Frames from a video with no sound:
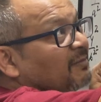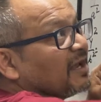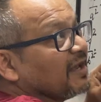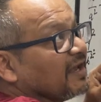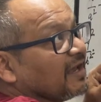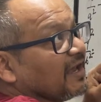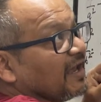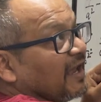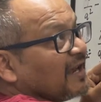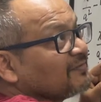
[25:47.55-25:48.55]
my
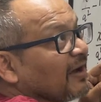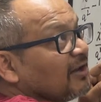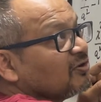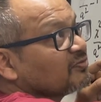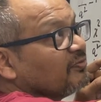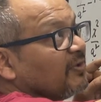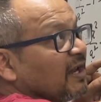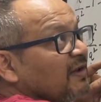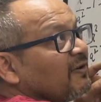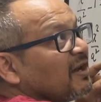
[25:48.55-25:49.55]
x value is
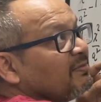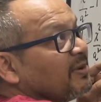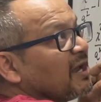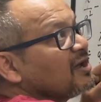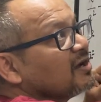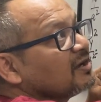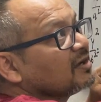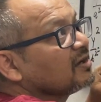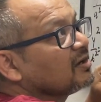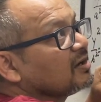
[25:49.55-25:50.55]
very big,
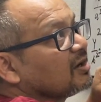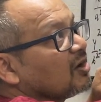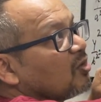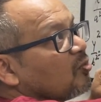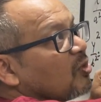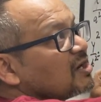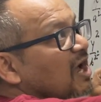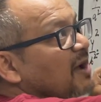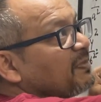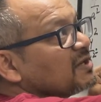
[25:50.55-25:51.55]
what
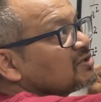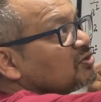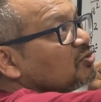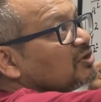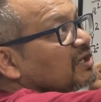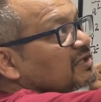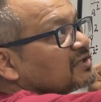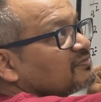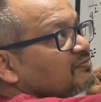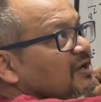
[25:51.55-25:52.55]
happens to
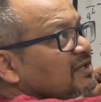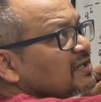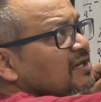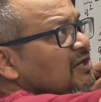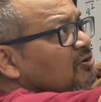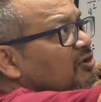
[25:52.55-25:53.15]
this? We'll just ignore